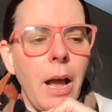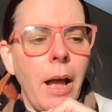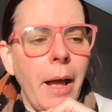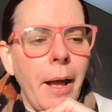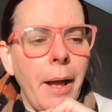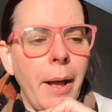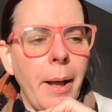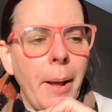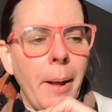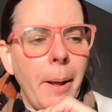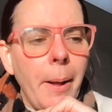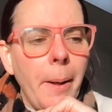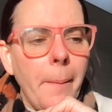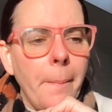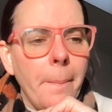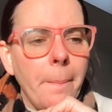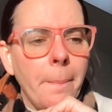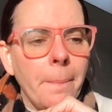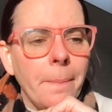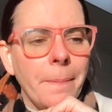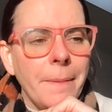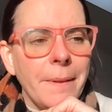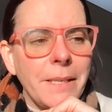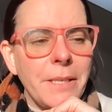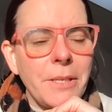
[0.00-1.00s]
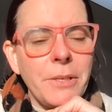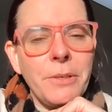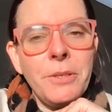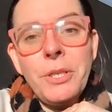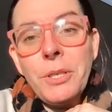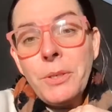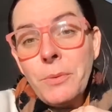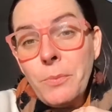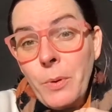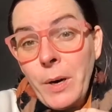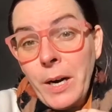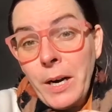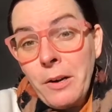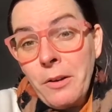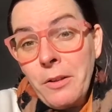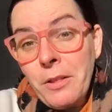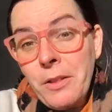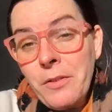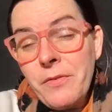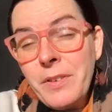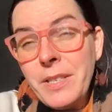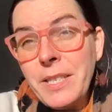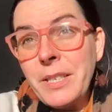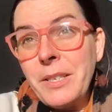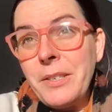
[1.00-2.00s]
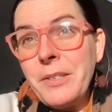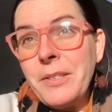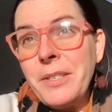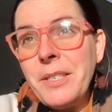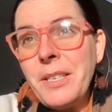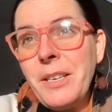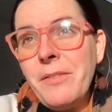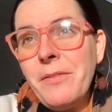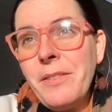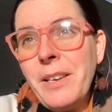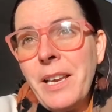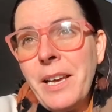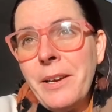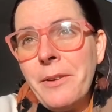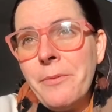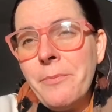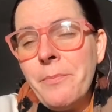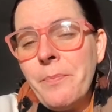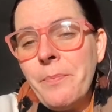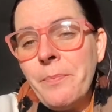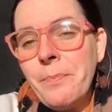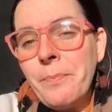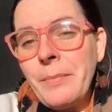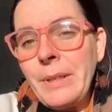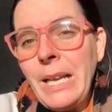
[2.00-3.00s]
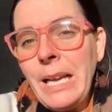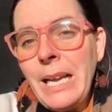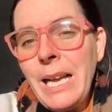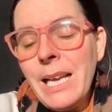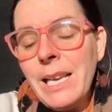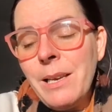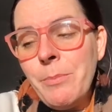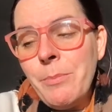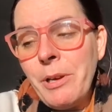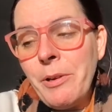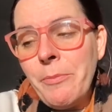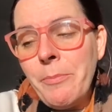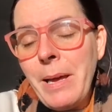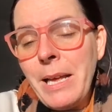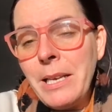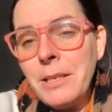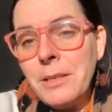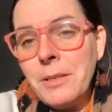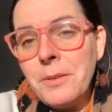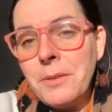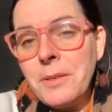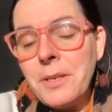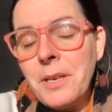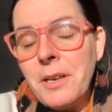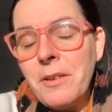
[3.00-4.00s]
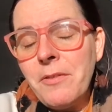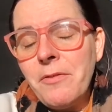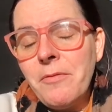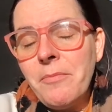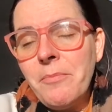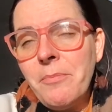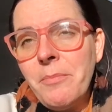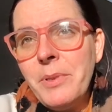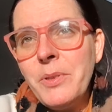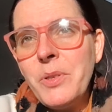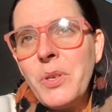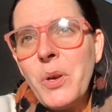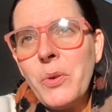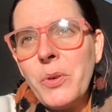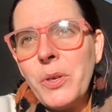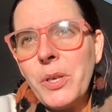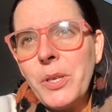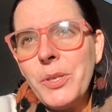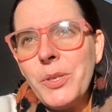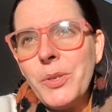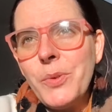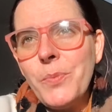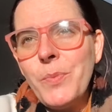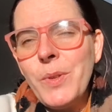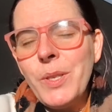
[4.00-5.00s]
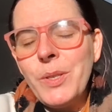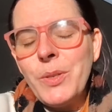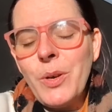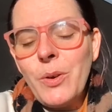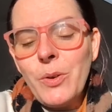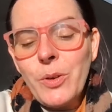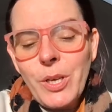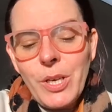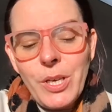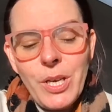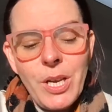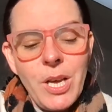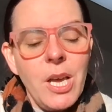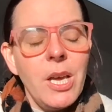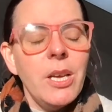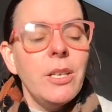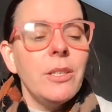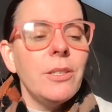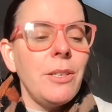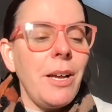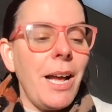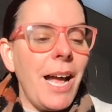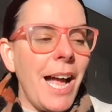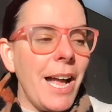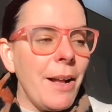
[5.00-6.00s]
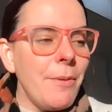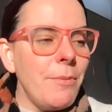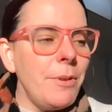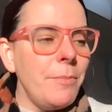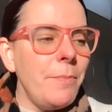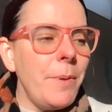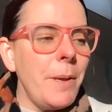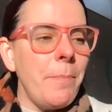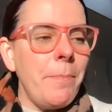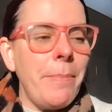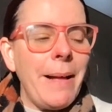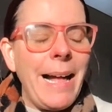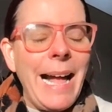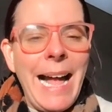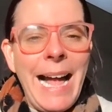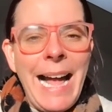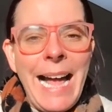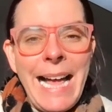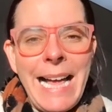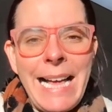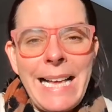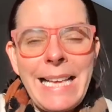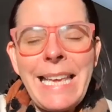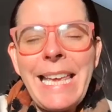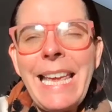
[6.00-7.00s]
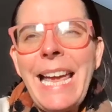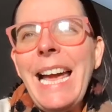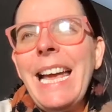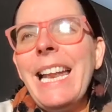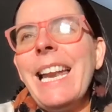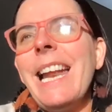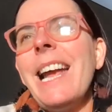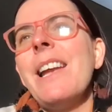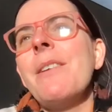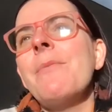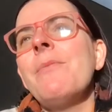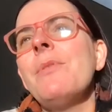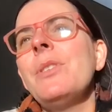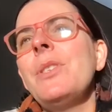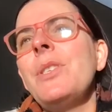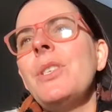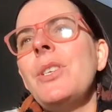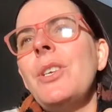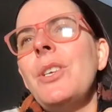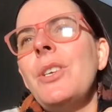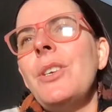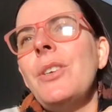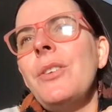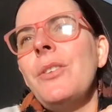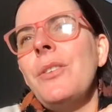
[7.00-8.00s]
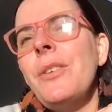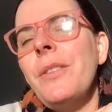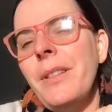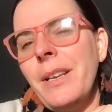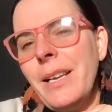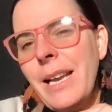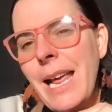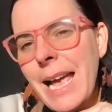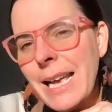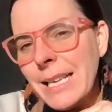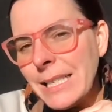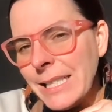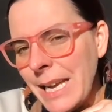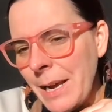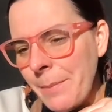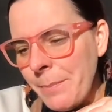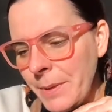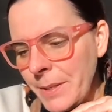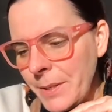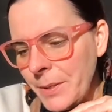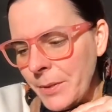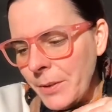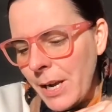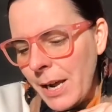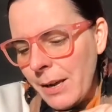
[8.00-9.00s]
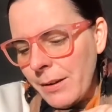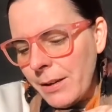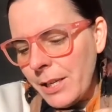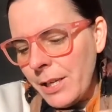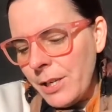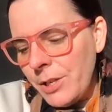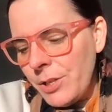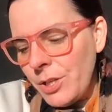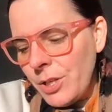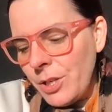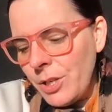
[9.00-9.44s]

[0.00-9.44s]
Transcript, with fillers: Um, so just working on the physical stuff now and a bit of mental stuff it's all good. It's all good. So I will be back and I will do the next episode I'm going to